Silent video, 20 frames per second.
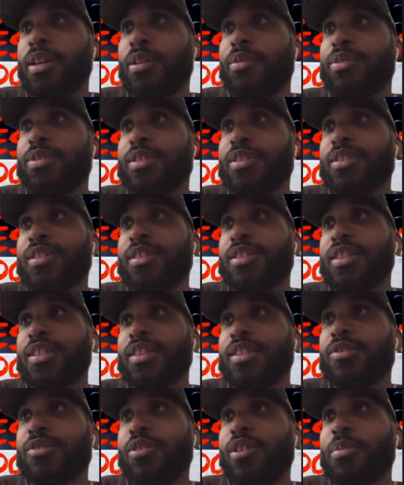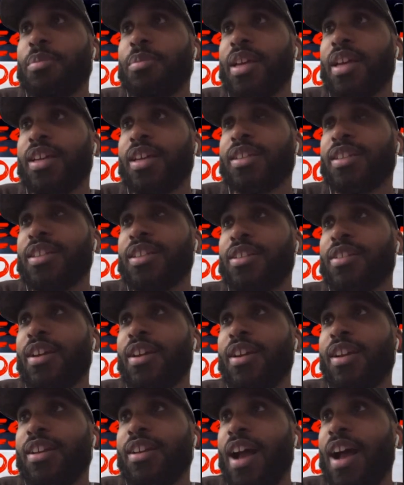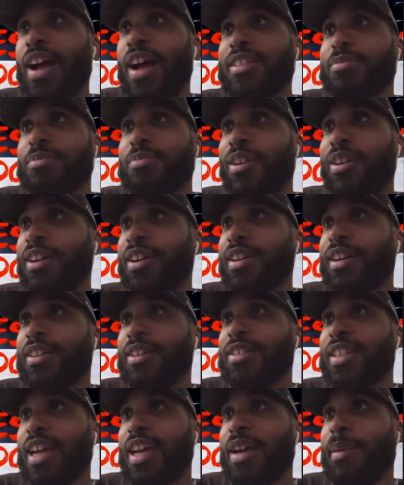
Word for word: it was extremely hectic. You had guys brawling outside